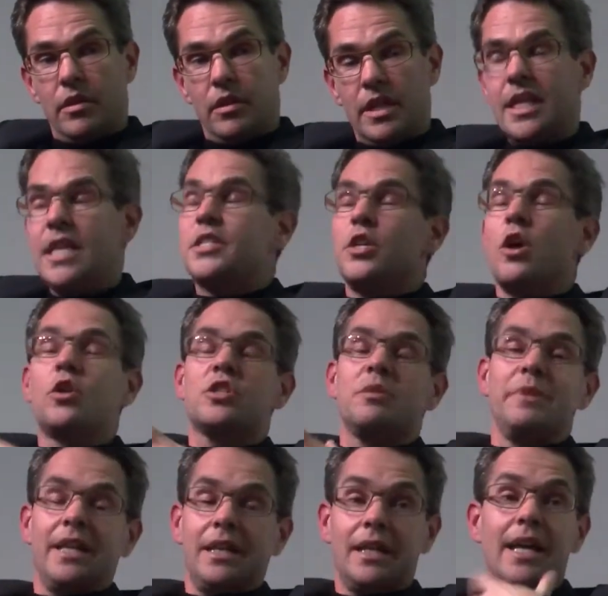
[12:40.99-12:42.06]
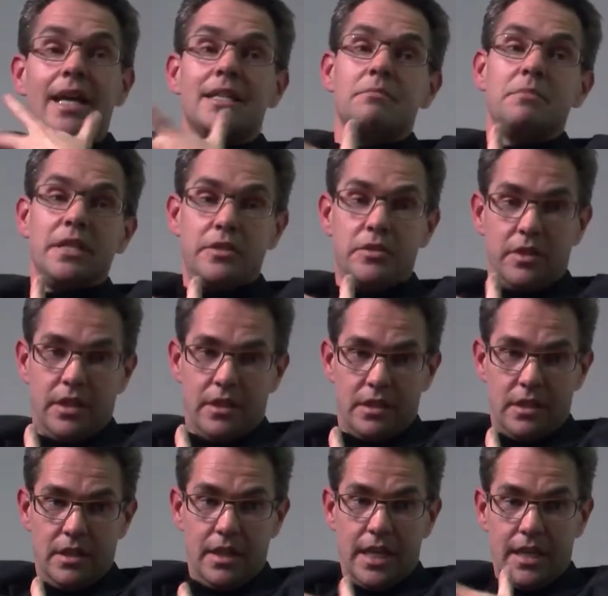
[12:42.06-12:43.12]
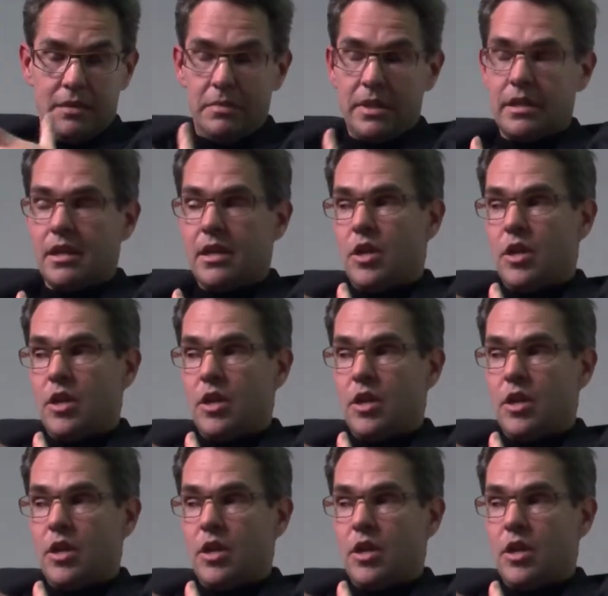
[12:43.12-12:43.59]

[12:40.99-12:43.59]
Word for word: it is the ultimate enlightenment, you can say, enlightenment.